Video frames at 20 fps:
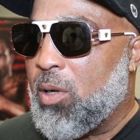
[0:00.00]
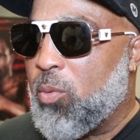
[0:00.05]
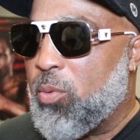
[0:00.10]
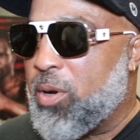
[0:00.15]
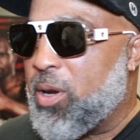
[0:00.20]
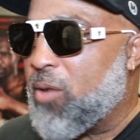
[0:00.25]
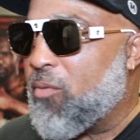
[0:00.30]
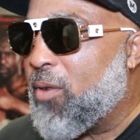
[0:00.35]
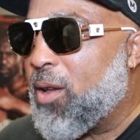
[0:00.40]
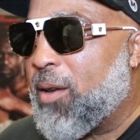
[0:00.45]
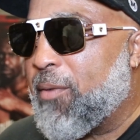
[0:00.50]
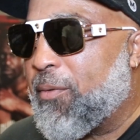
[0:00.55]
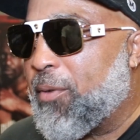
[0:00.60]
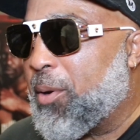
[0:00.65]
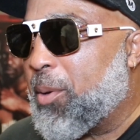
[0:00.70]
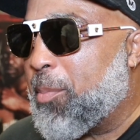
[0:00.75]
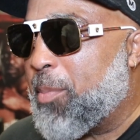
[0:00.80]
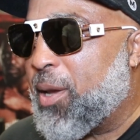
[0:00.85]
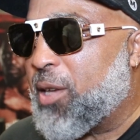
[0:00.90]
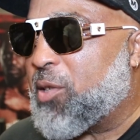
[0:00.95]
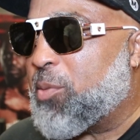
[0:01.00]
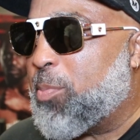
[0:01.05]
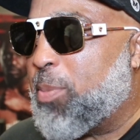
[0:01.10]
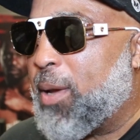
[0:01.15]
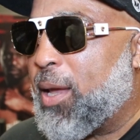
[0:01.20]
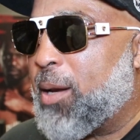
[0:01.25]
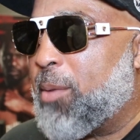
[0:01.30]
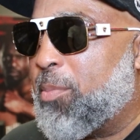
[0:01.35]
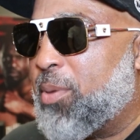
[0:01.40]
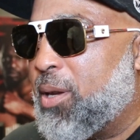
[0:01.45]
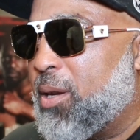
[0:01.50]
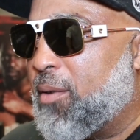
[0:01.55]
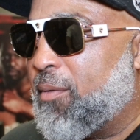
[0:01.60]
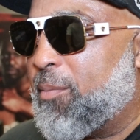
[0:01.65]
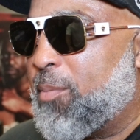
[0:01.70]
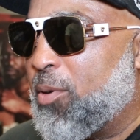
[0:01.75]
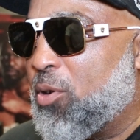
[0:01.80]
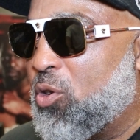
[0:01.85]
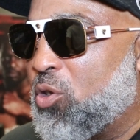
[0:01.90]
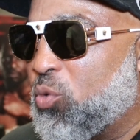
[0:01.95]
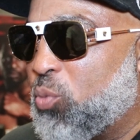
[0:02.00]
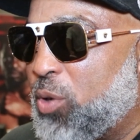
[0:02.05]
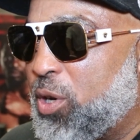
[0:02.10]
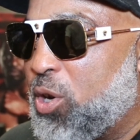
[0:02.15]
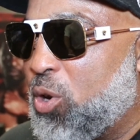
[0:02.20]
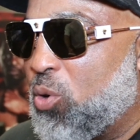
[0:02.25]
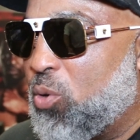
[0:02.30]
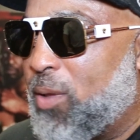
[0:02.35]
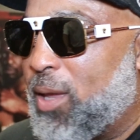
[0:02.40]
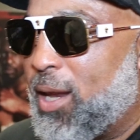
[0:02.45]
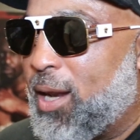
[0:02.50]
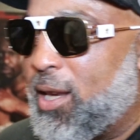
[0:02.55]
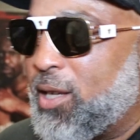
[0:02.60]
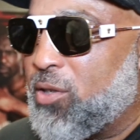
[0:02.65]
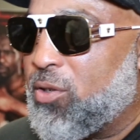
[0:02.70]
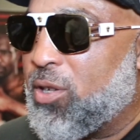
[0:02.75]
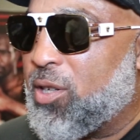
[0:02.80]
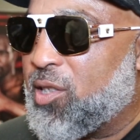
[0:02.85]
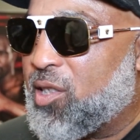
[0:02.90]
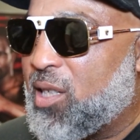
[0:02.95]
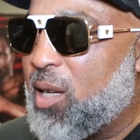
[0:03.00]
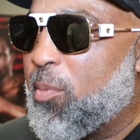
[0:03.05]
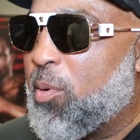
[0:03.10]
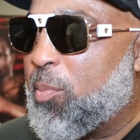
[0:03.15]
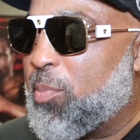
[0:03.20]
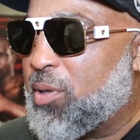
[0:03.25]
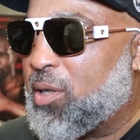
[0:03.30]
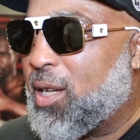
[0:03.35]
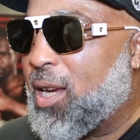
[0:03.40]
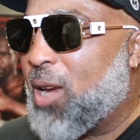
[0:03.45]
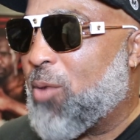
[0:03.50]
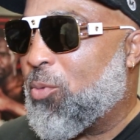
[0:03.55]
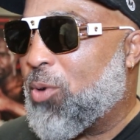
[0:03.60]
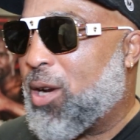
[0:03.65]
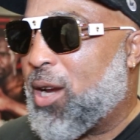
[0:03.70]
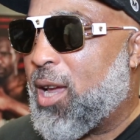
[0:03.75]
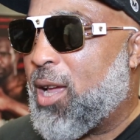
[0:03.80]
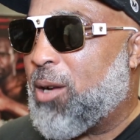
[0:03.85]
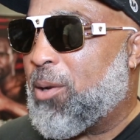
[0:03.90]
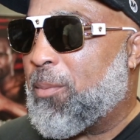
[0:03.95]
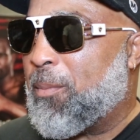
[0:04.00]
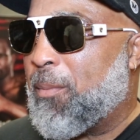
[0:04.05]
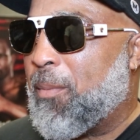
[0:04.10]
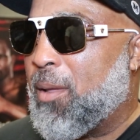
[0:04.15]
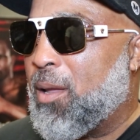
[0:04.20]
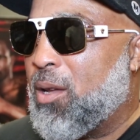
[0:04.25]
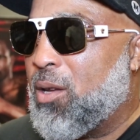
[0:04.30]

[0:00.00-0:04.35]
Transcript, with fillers: Oh, we're getting ready for the best Better because we know that he's going to step up his game with Callum.